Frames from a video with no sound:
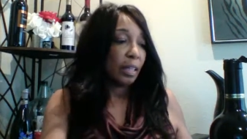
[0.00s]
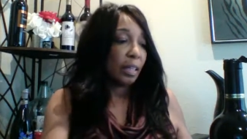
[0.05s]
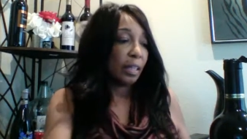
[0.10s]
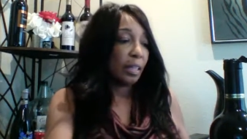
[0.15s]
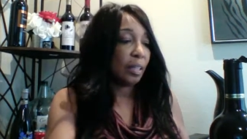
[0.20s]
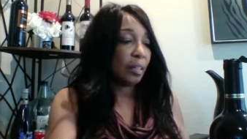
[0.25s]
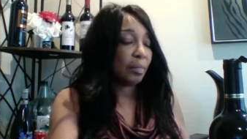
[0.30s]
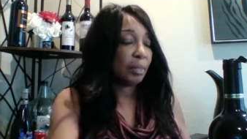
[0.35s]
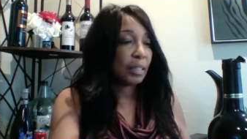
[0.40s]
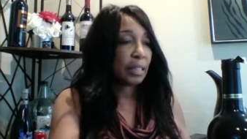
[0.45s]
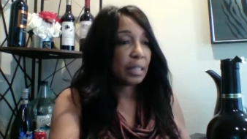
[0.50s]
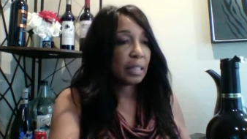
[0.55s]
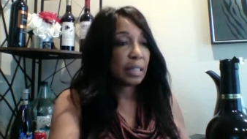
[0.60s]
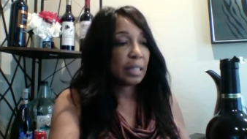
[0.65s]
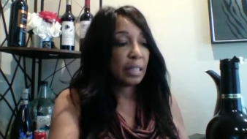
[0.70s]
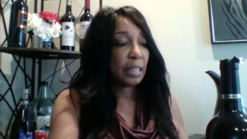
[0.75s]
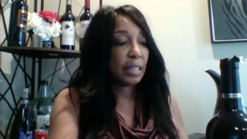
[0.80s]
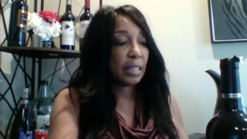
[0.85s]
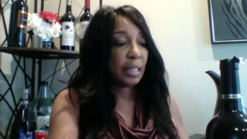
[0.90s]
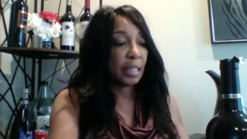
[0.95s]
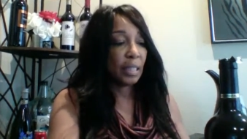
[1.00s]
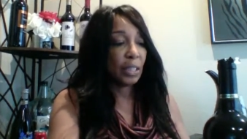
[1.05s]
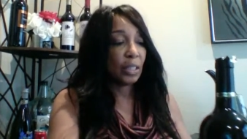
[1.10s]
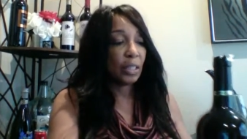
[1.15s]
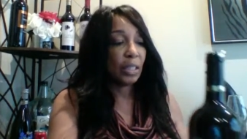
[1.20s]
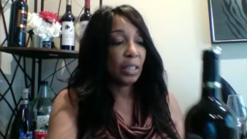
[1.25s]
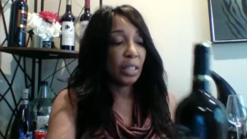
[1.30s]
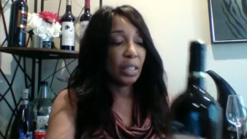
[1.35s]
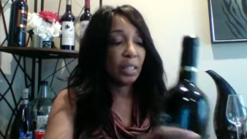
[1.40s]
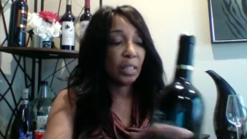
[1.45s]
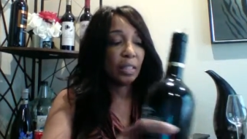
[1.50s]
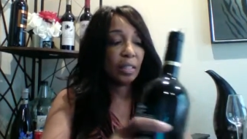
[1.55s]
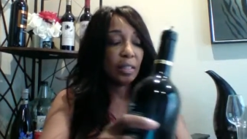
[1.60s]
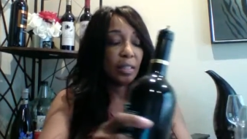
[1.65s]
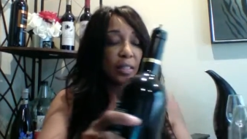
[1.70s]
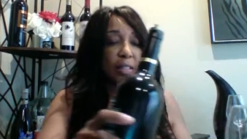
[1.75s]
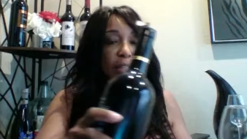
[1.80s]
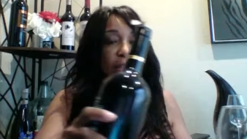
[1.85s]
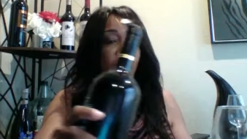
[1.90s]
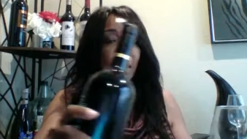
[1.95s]
let's see here,
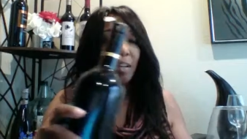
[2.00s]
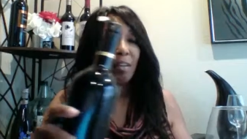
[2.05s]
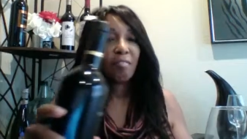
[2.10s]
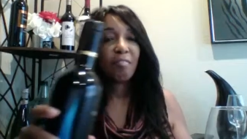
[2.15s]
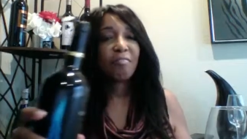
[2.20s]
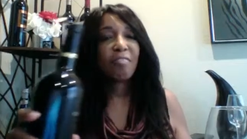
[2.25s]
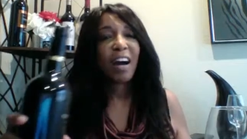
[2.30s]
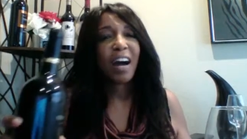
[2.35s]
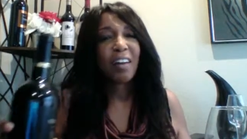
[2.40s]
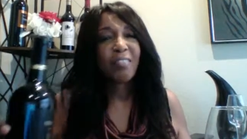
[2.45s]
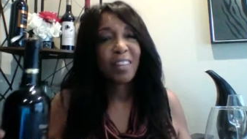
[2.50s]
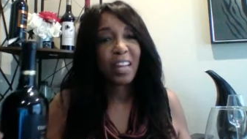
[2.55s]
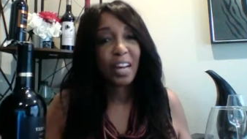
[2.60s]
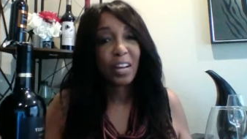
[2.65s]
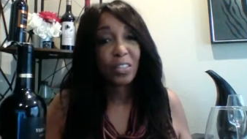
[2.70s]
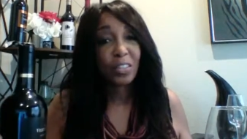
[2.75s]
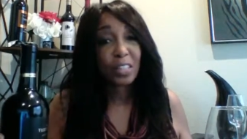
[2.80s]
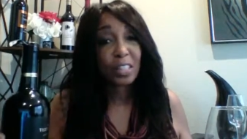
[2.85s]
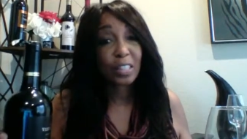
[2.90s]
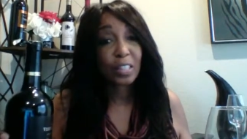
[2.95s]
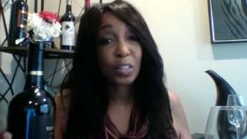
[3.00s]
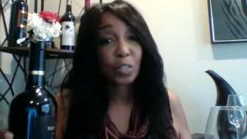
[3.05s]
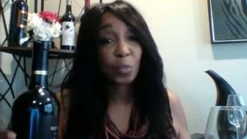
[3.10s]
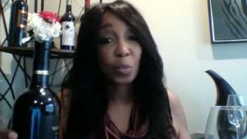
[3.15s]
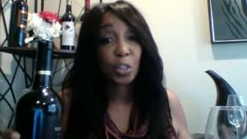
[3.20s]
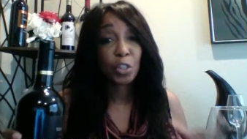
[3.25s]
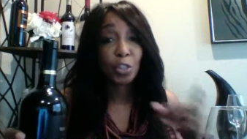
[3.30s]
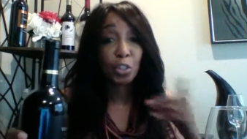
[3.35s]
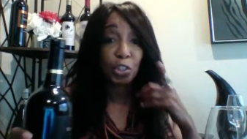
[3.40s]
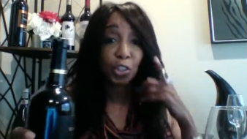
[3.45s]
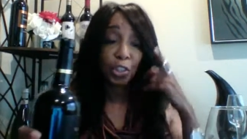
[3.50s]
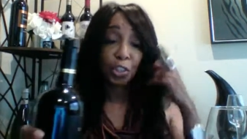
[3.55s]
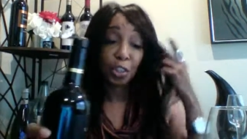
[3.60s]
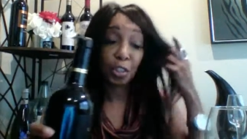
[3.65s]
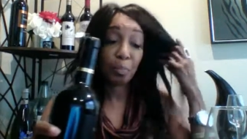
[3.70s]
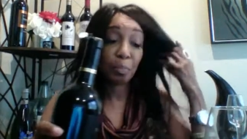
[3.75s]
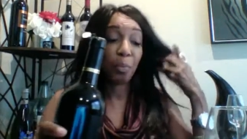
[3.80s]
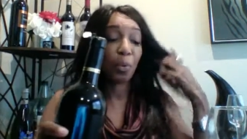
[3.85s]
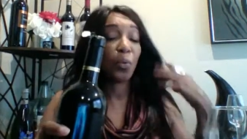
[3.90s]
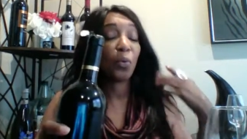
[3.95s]
5 ounces is what you
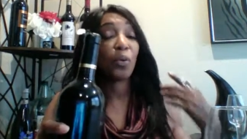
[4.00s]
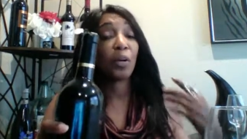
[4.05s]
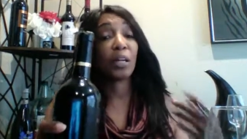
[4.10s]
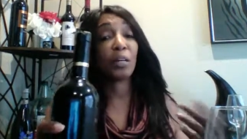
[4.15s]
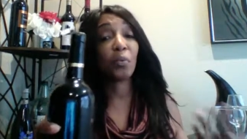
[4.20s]
should pour.